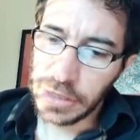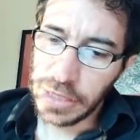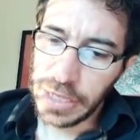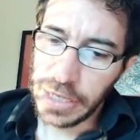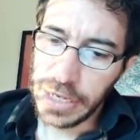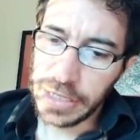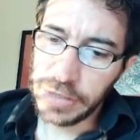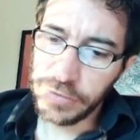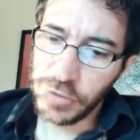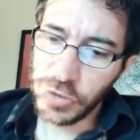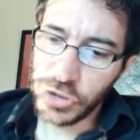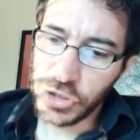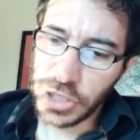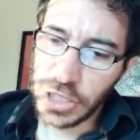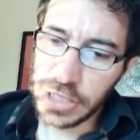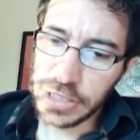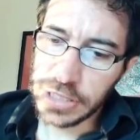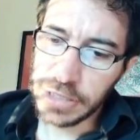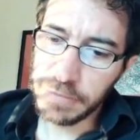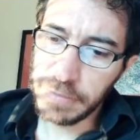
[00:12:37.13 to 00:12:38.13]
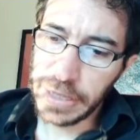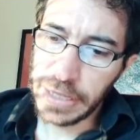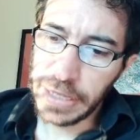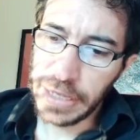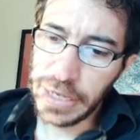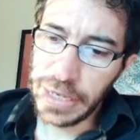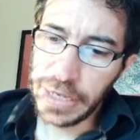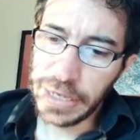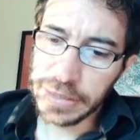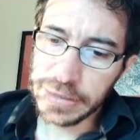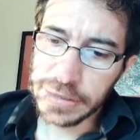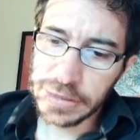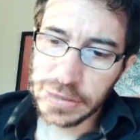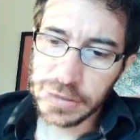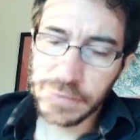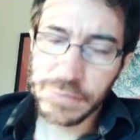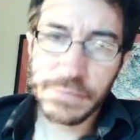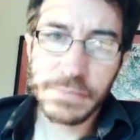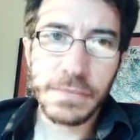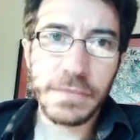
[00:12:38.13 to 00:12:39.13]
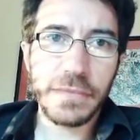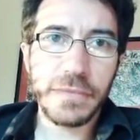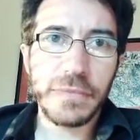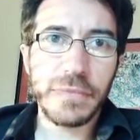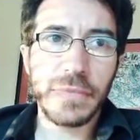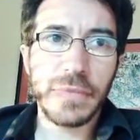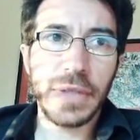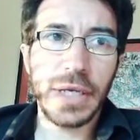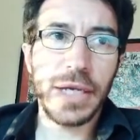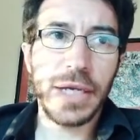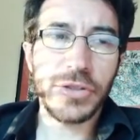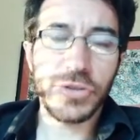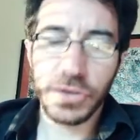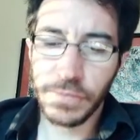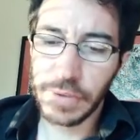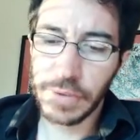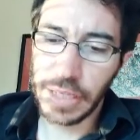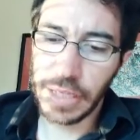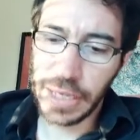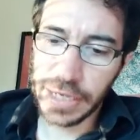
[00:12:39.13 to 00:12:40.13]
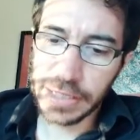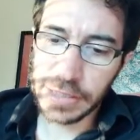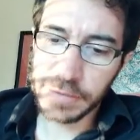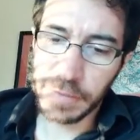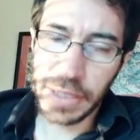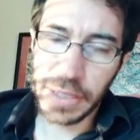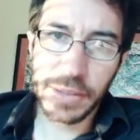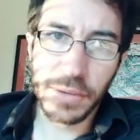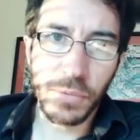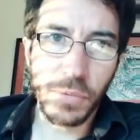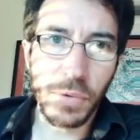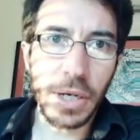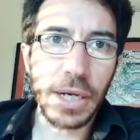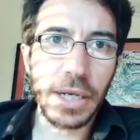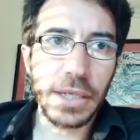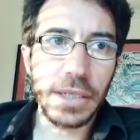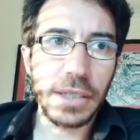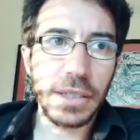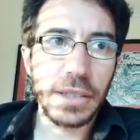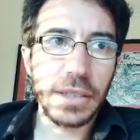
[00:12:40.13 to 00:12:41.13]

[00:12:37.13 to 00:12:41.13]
and if you change it by x, there's the x by the y,